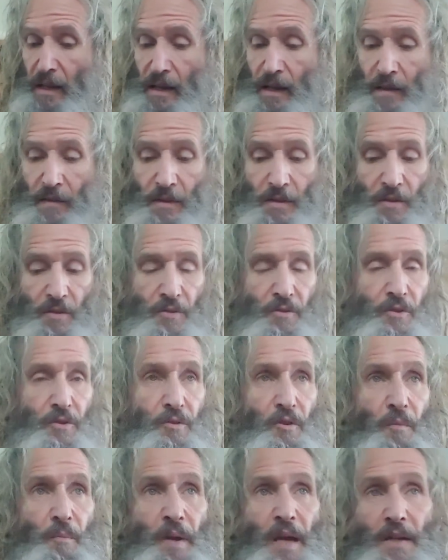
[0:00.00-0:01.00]
now this is true
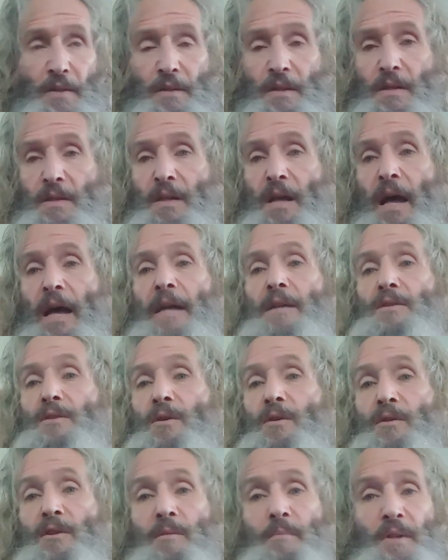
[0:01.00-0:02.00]
with pesticides or
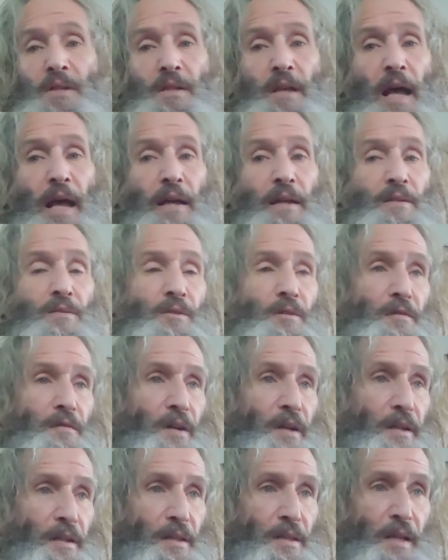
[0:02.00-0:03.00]
herbicides or
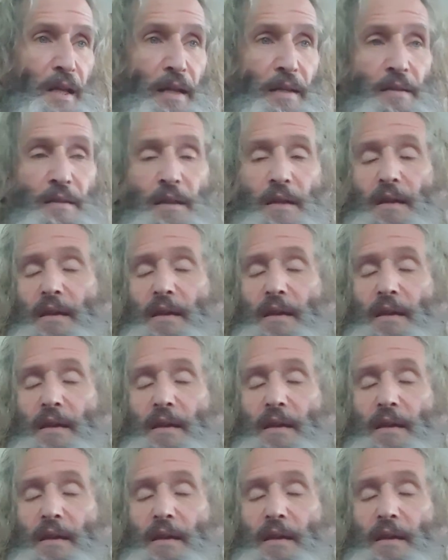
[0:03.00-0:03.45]
fungicides,